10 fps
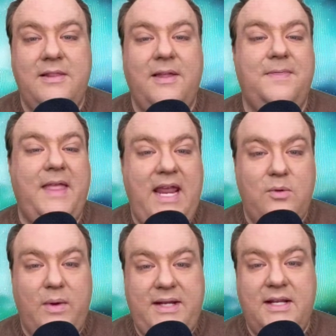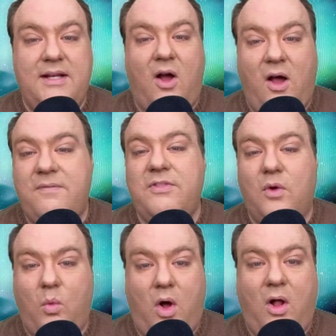that they rented off the
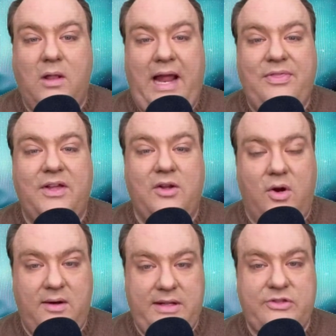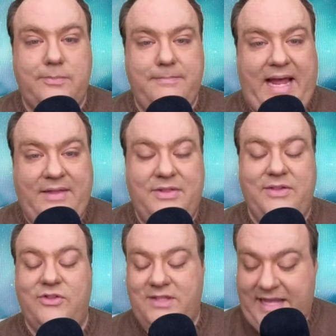wall at the Curtis
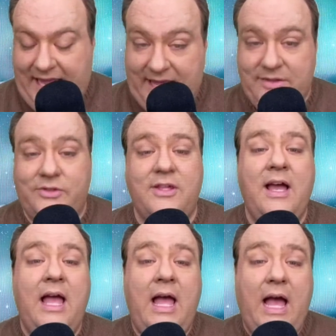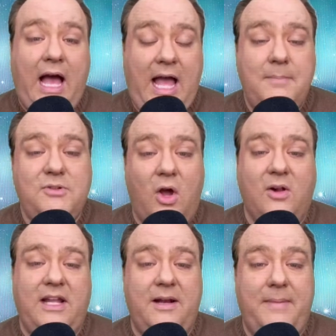Mathes. Yes, I'm
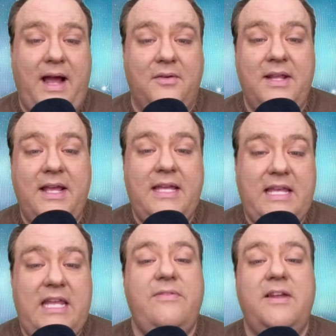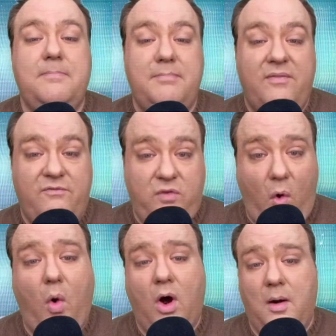talking about even
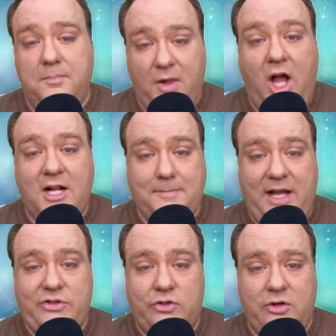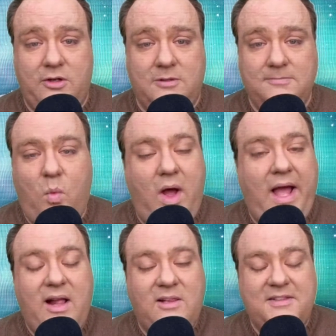before Blockbuster.
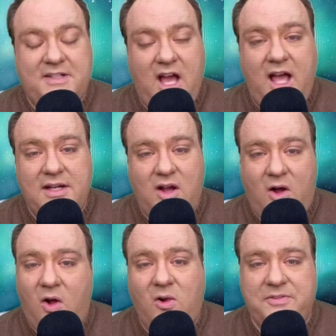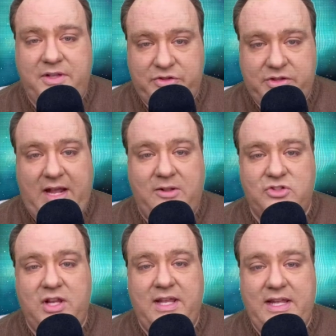While not all
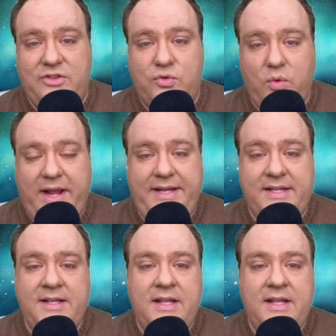nostalgia is great,